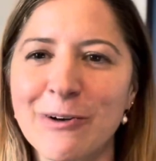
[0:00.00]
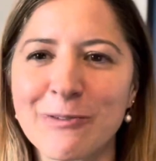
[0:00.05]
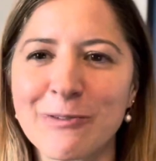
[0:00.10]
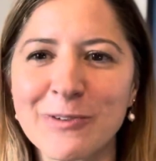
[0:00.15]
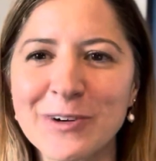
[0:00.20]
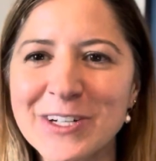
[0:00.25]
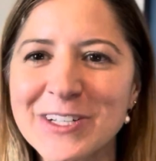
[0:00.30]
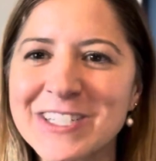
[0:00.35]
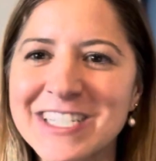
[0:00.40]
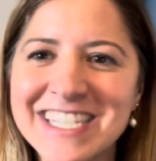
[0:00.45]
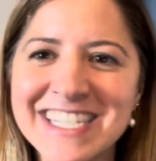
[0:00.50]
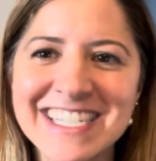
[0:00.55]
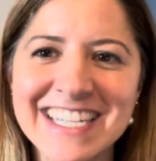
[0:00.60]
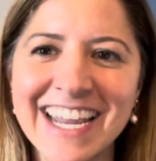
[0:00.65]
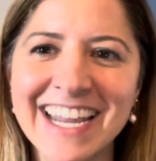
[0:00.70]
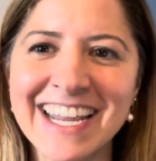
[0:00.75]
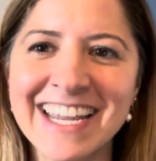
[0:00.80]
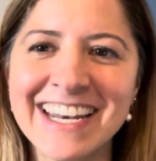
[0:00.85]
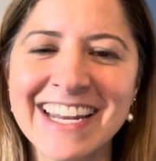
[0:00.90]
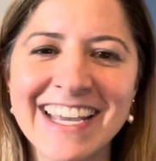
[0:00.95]
real
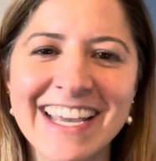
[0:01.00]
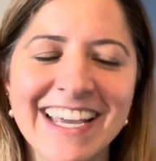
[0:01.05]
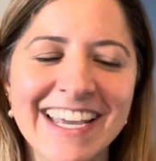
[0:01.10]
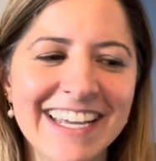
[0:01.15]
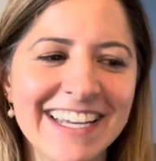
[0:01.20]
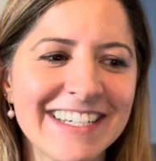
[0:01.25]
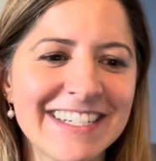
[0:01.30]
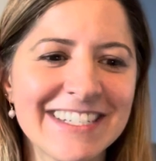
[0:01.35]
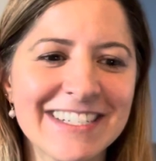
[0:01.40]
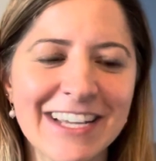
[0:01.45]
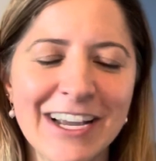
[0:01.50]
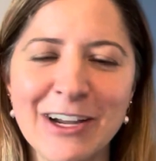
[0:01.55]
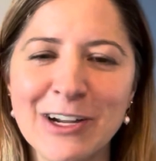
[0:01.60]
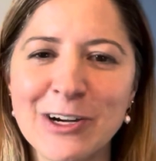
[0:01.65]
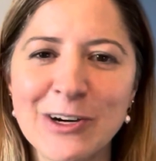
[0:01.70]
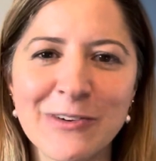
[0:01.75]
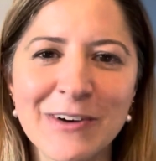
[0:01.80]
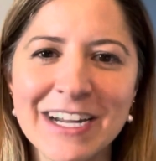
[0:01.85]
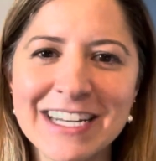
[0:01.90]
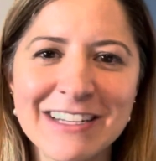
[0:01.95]
estate is a
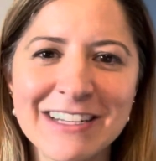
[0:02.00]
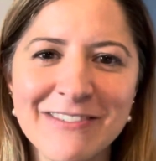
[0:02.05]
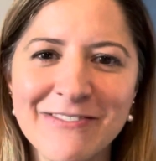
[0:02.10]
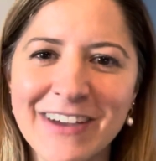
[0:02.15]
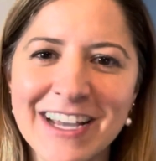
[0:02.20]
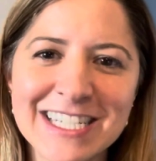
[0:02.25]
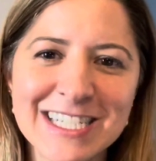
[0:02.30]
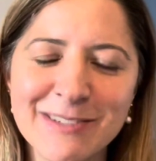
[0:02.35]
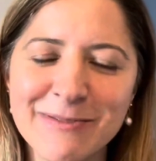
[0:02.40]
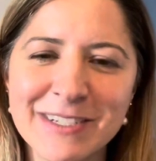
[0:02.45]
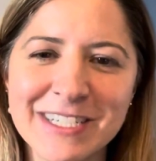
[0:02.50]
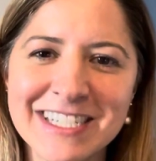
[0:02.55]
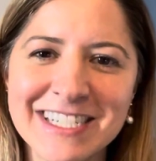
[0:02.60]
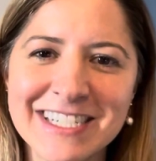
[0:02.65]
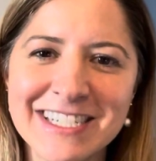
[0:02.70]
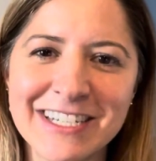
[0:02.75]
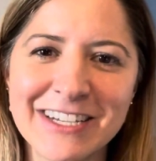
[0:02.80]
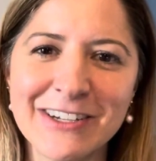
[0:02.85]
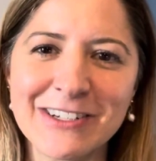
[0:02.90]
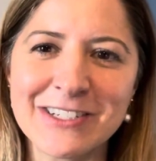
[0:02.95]
great investment
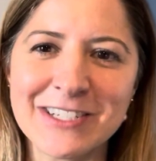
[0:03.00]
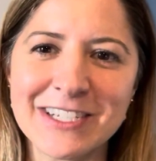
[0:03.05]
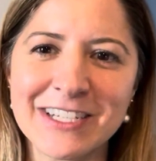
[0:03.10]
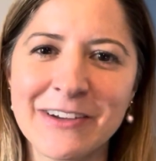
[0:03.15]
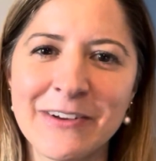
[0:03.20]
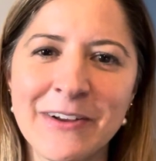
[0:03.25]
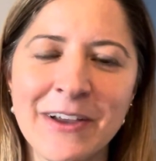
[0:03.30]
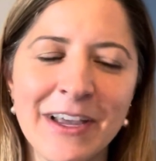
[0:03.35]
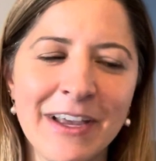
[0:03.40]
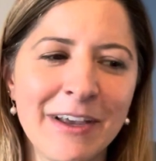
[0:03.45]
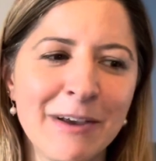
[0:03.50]
still to